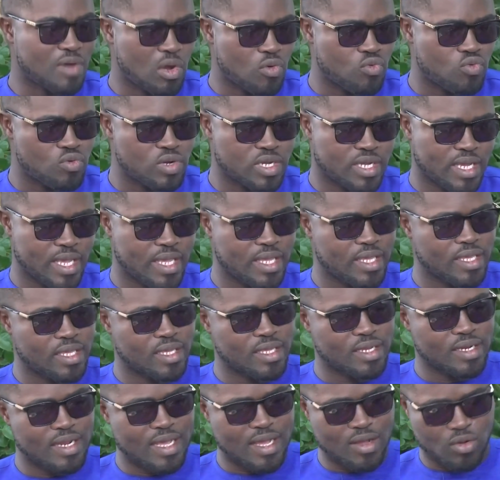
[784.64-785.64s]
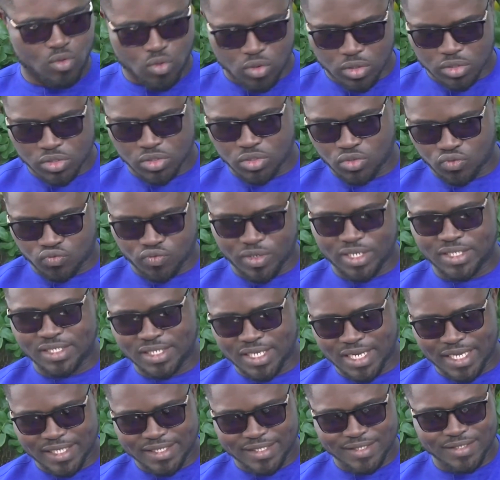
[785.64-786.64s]
asema wo kan the
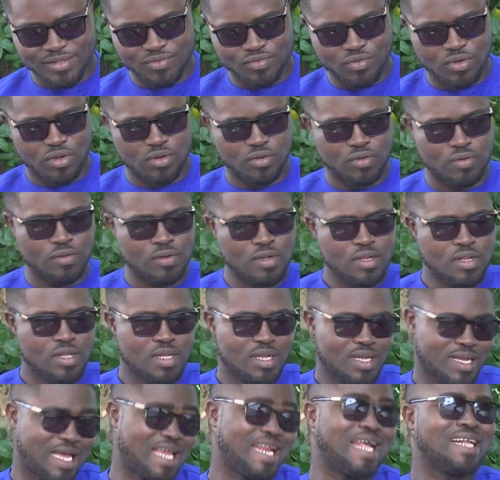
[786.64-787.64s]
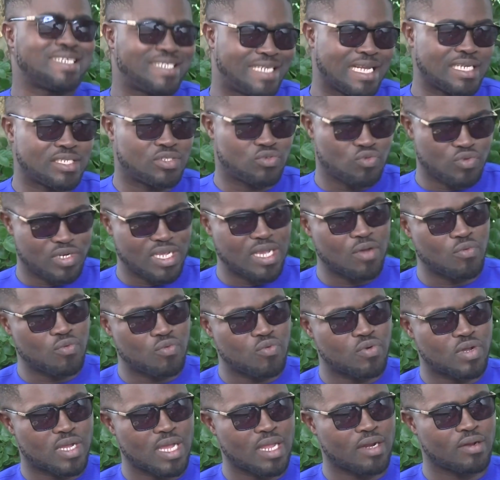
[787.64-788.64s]
constituents net to no can attest to
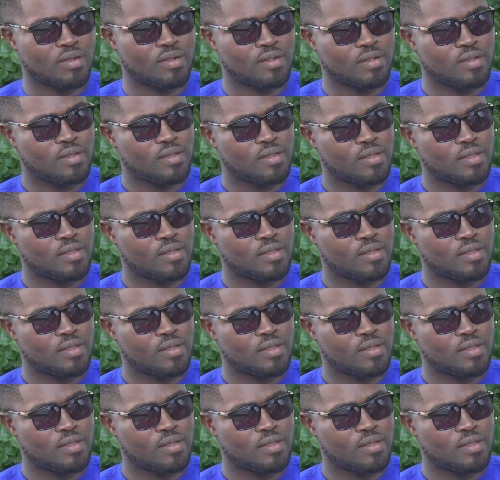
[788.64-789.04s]
their work no